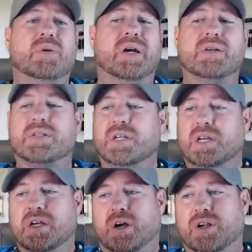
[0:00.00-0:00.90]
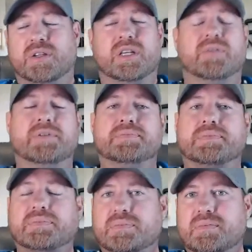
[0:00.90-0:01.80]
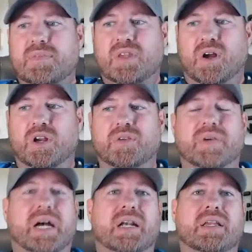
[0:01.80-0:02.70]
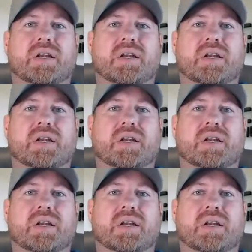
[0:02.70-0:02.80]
US or you've got,